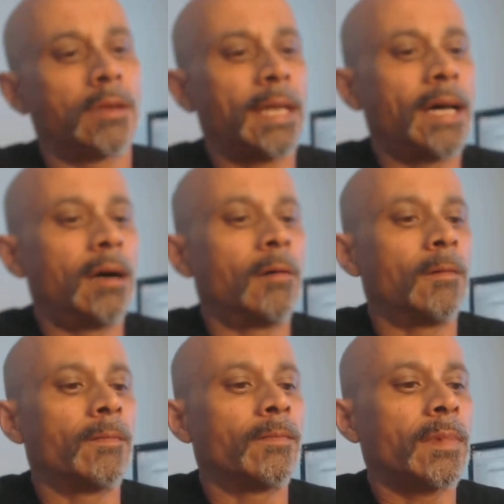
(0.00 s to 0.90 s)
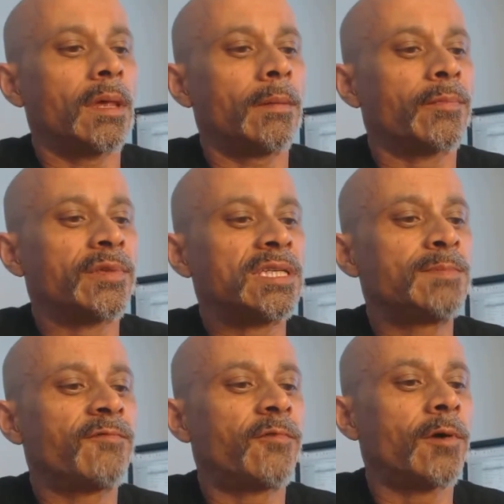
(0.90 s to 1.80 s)
Now,
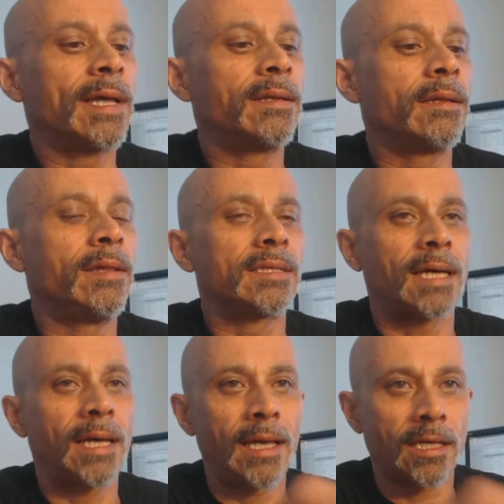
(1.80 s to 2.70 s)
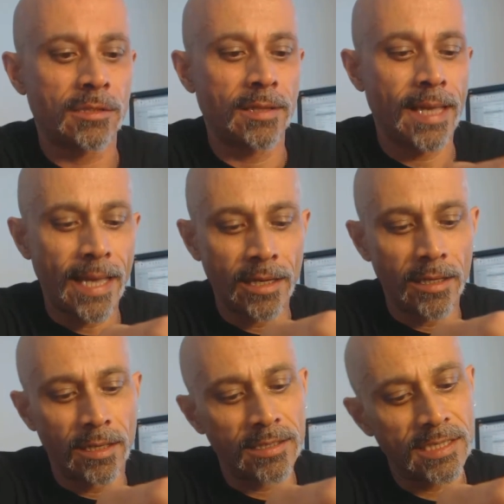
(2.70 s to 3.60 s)
just before I did this, I actually
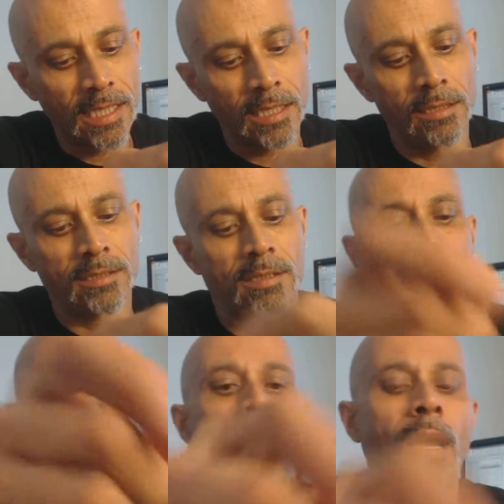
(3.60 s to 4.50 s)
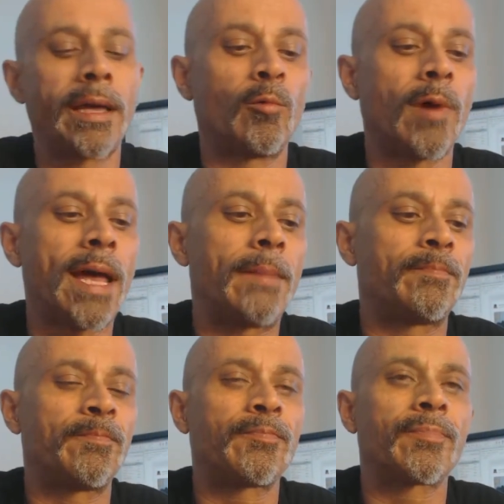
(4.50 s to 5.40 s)
added a second 9 wrap